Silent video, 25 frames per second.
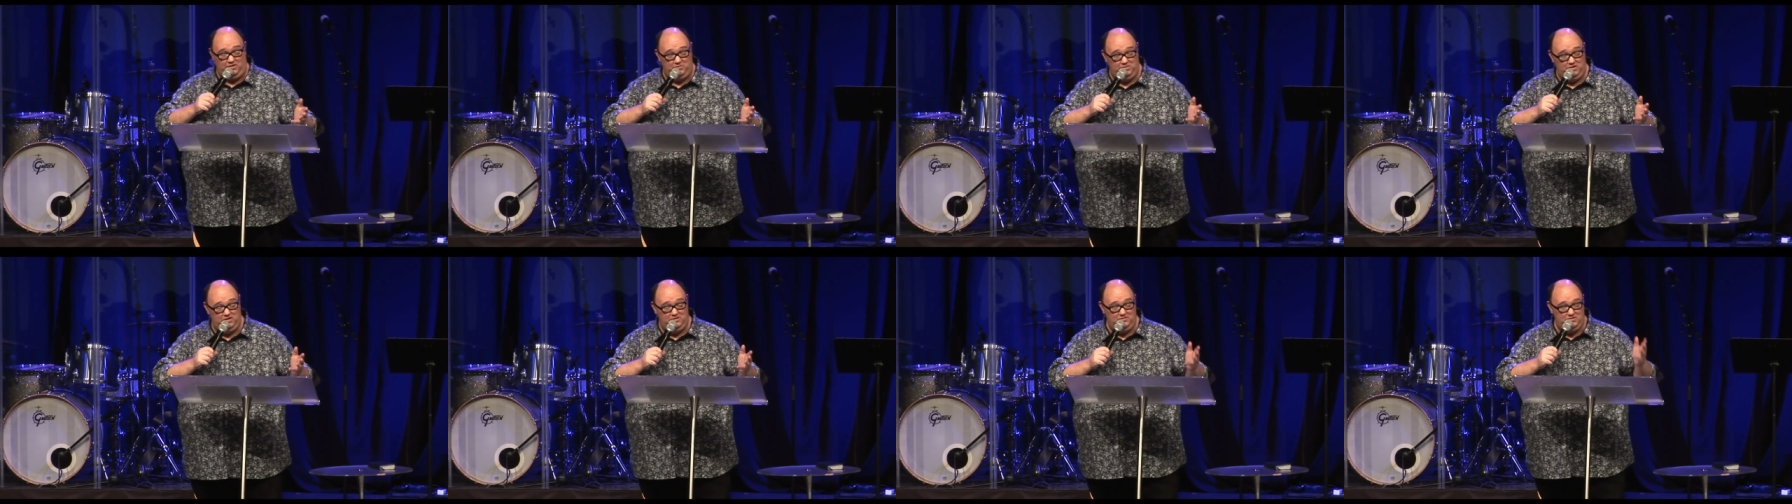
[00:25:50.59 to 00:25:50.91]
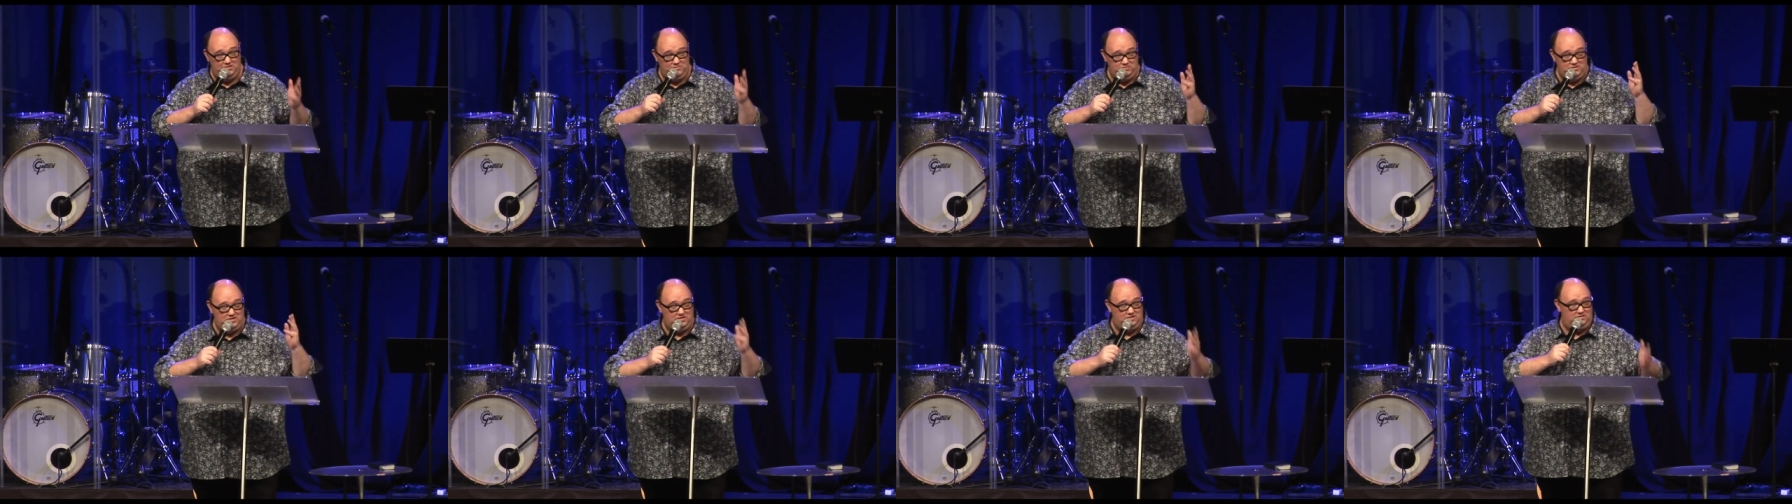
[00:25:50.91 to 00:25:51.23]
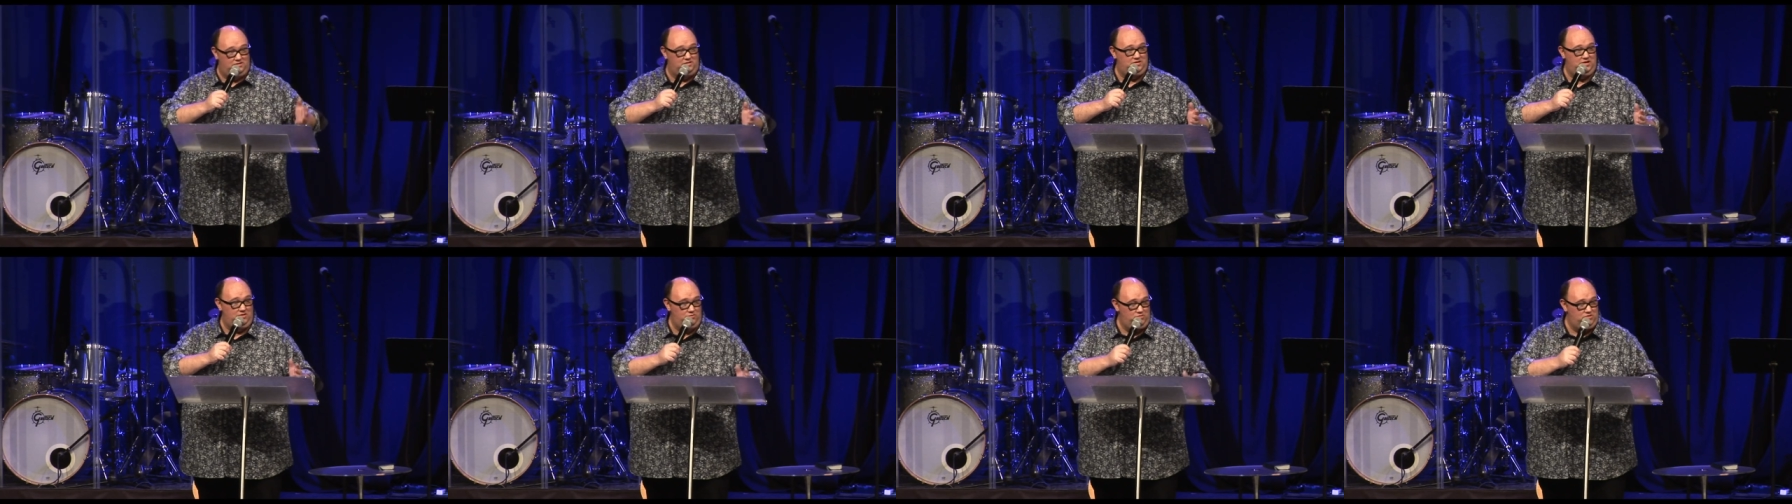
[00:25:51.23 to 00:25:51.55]
I mean, it was,
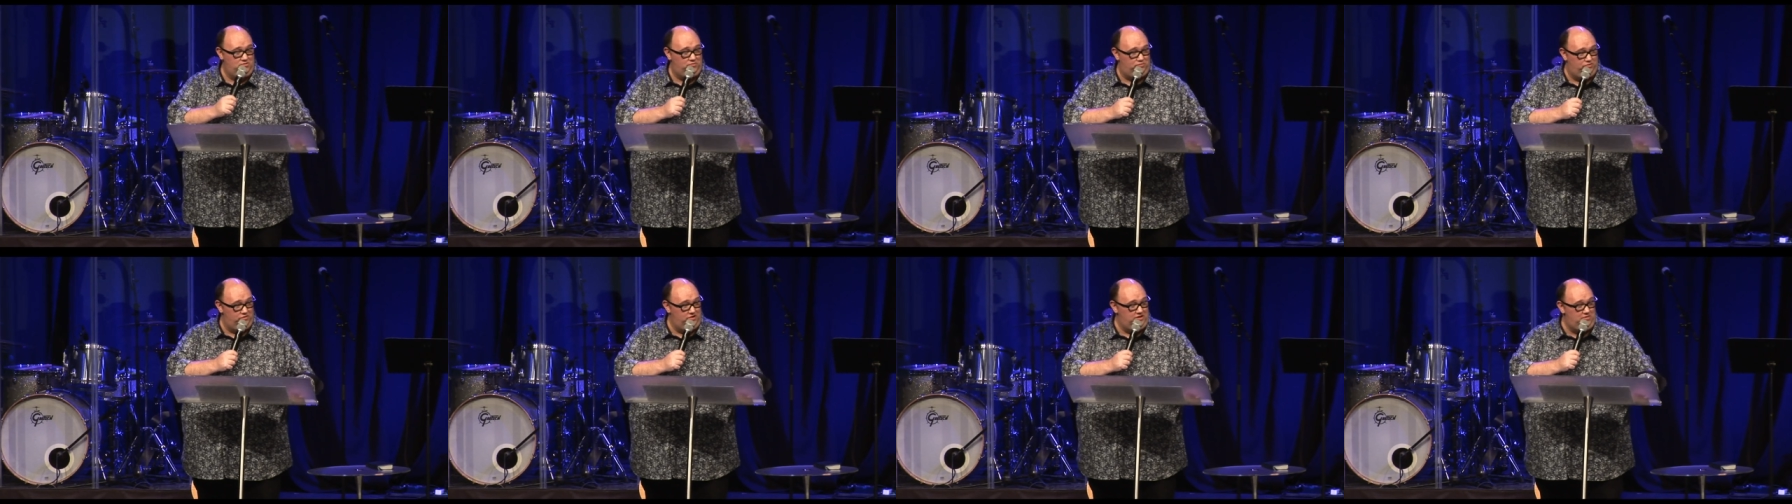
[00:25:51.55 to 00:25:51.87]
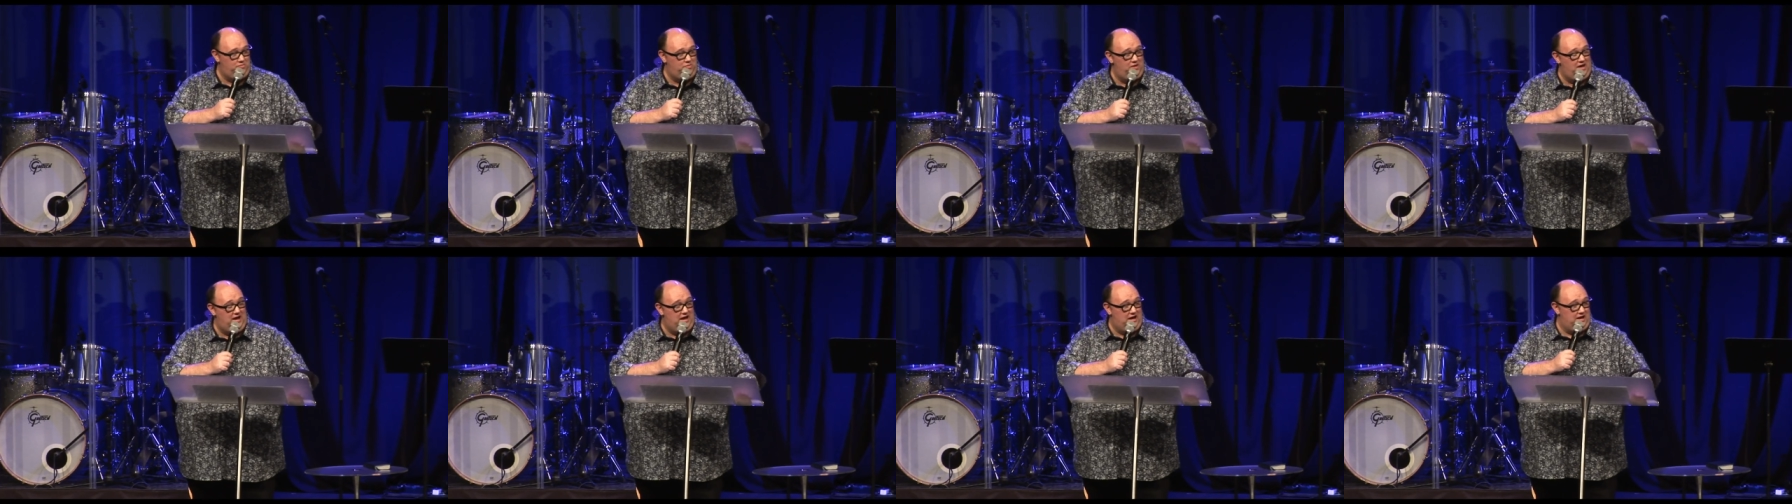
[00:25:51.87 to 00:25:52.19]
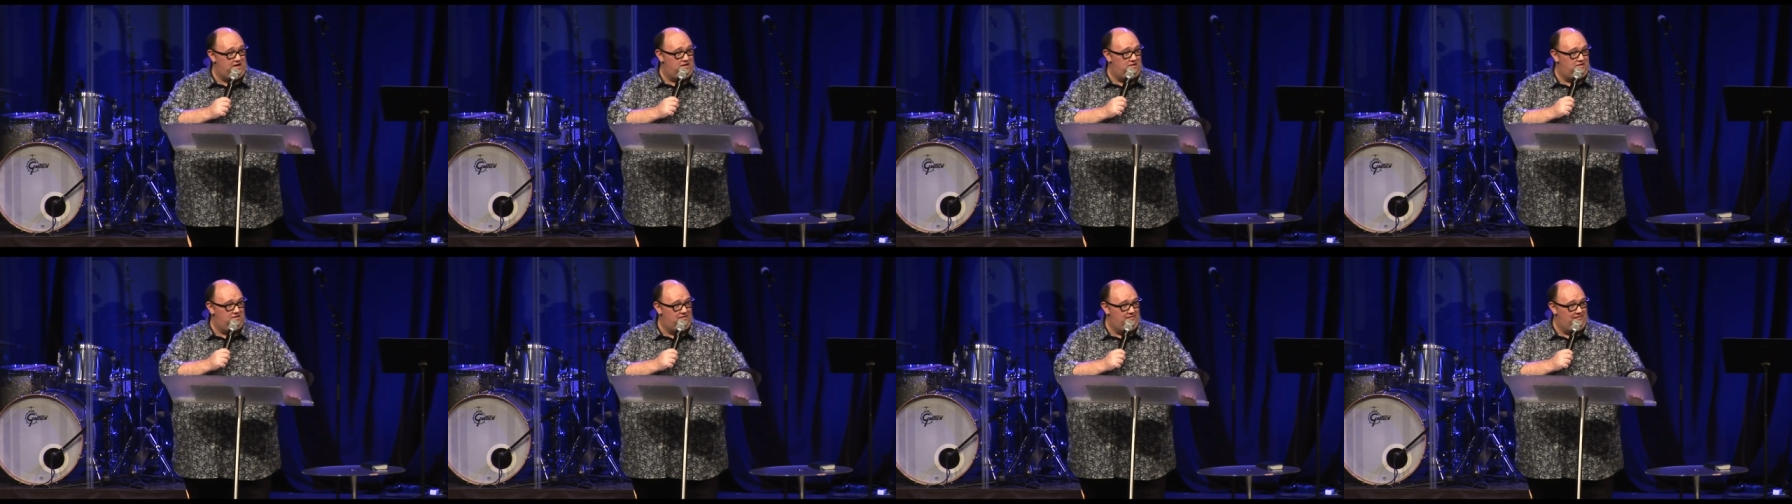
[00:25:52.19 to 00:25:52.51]
it was pretty
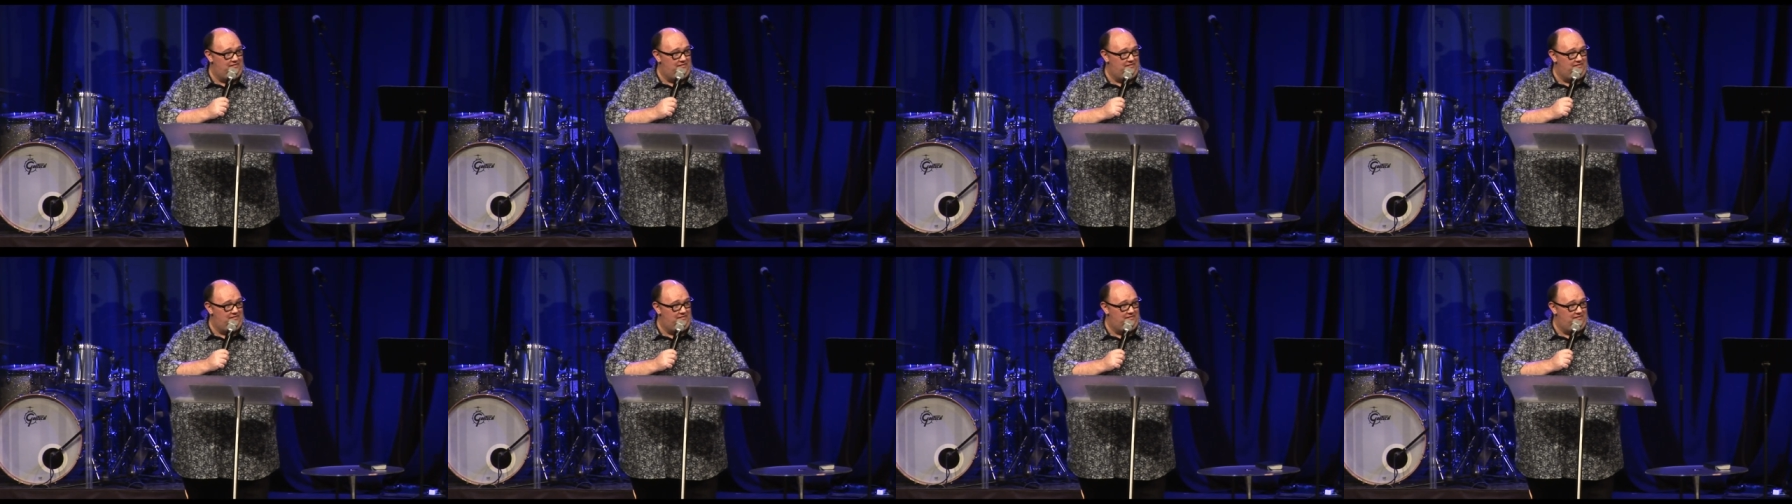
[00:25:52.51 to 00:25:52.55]
bad.